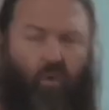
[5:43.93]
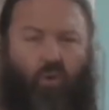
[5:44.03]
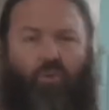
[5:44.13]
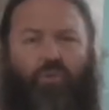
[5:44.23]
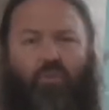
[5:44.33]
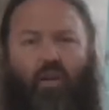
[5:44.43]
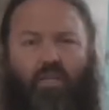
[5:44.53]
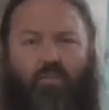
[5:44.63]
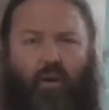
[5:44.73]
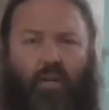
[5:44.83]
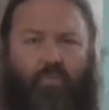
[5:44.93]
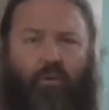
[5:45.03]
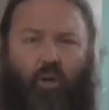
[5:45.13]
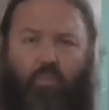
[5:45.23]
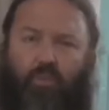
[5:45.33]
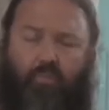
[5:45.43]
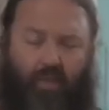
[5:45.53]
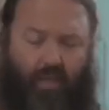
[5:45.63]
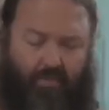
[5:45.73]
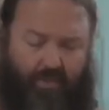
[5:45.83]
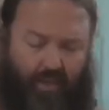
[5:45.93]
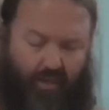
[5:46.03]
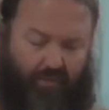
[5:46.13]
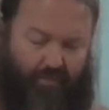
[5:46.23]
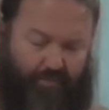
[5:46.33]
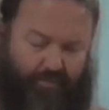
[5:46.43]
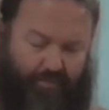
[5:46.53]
authorized by the Pope himself.